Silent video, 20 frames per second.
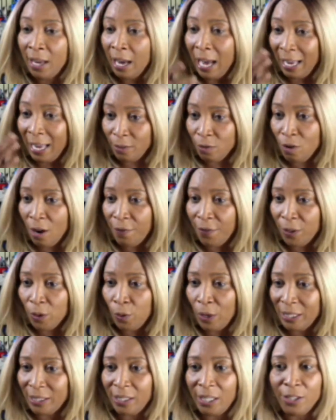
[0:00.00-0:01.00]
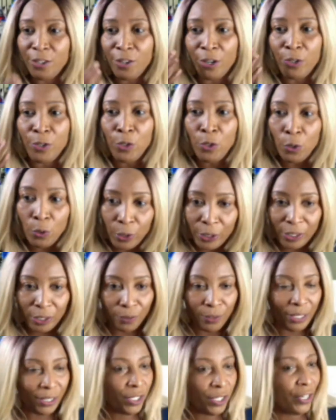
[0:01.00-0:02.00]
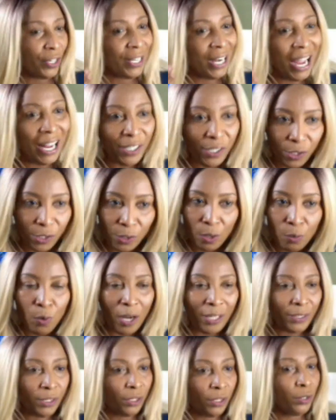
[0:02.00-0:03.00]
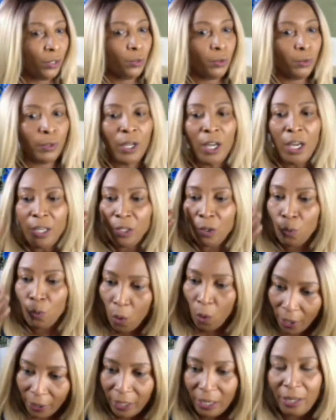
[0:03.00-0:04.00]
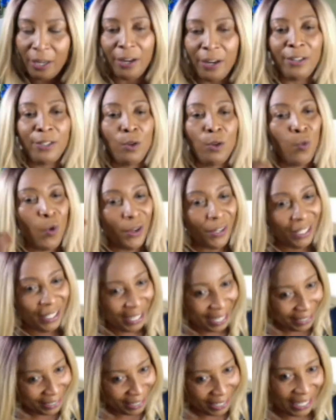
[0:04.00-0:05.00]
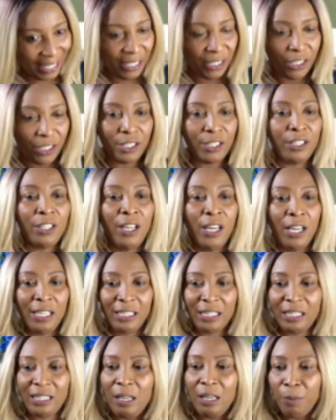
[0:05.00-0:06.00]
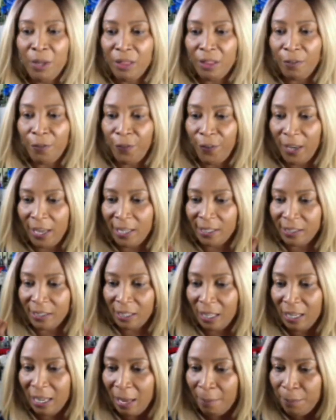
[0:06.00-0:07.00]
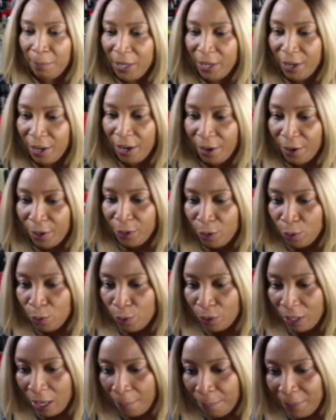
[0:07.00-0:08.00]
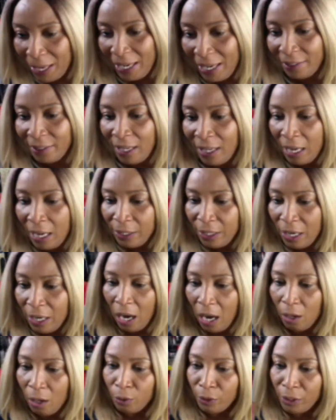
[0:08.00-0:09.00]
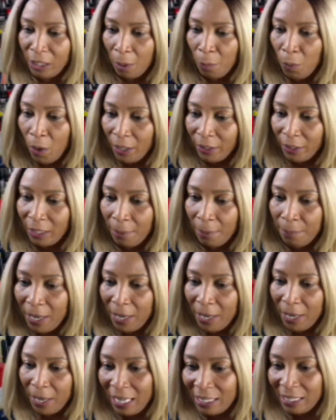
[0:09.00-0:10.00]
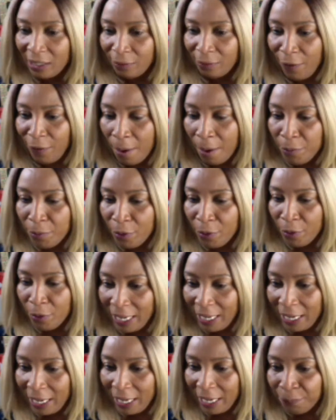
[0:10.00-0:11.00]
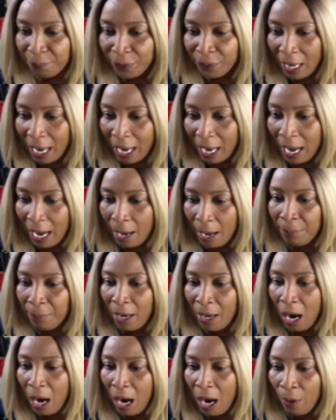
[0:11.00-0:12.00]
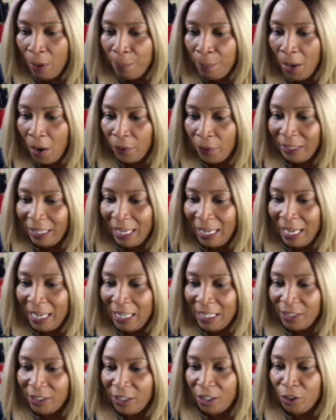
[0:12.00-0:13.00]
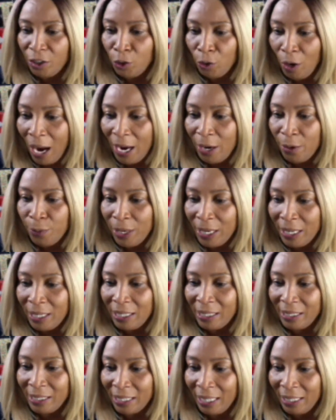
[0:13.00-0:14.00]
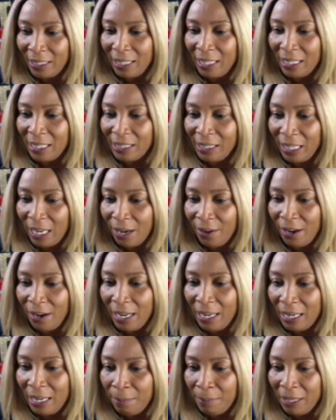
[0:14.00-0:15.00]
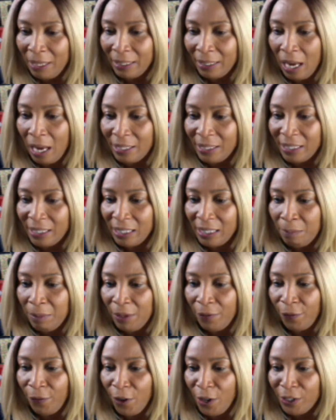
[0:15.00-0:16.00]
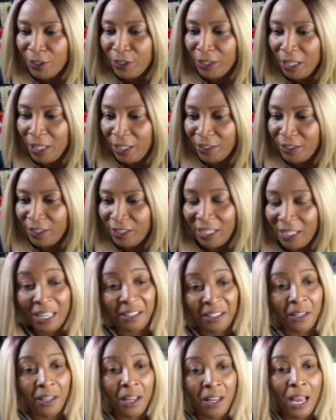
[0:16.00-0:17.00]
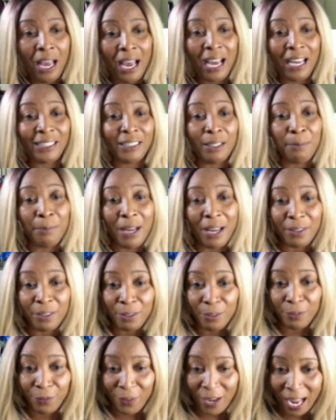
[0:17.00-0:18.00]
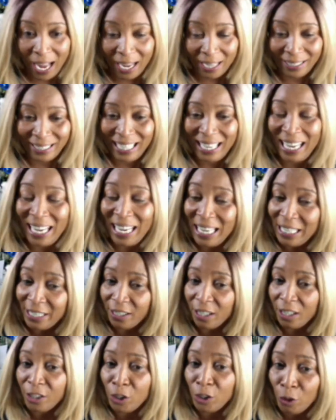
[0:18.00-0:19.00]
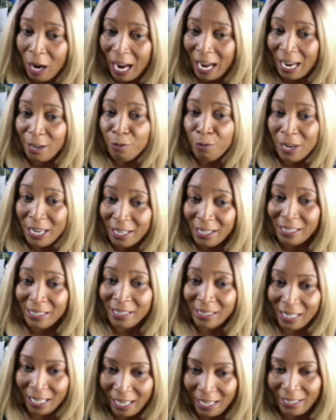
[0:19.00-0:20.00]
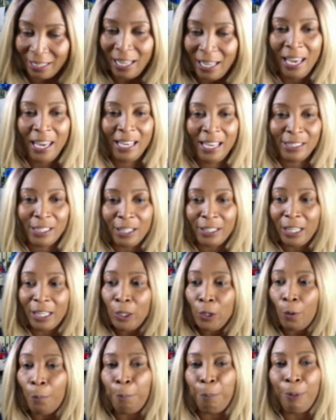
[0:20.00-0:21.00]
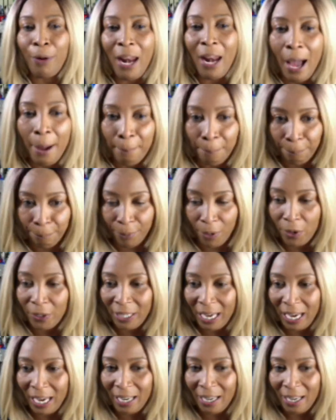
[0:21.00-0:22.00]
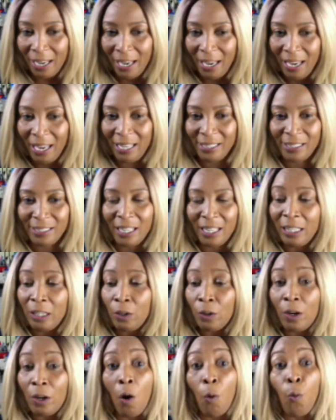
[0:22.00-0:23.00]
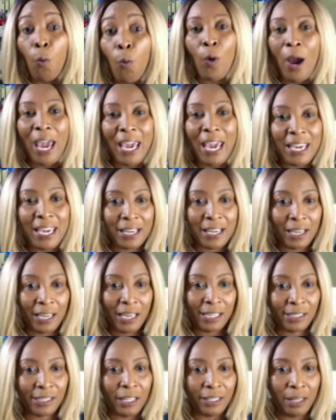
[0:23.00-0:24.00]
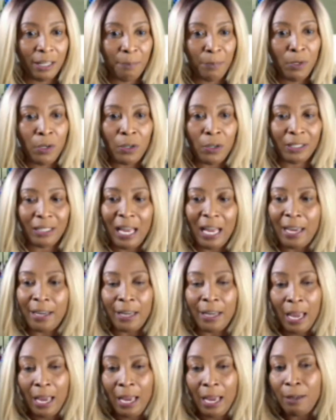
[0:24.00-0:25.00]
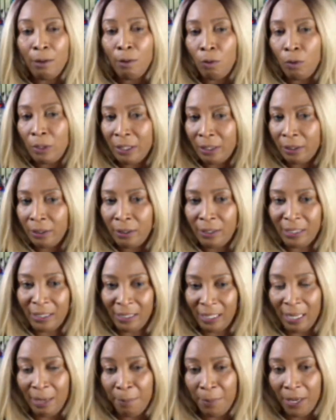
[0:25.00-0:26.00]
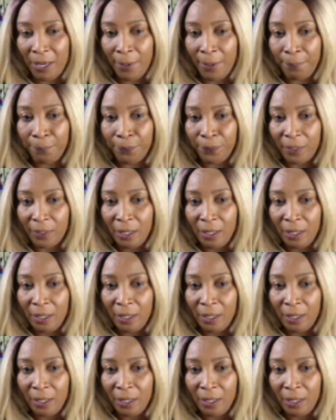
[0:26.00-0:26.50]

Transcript: and you have a question, you're new to it, you're not sure what to do, you want to learn, you want to get into steaming the face, let me hear you comment. Now, someone comment, that's from Renee. How about age, dry, wrinkled skin? Is there a limit on steaming for such skin? As a matter of fact, age, dry, wrinkled skin is going to look plump, okay? It's going to look awake. It's going to look like steaming.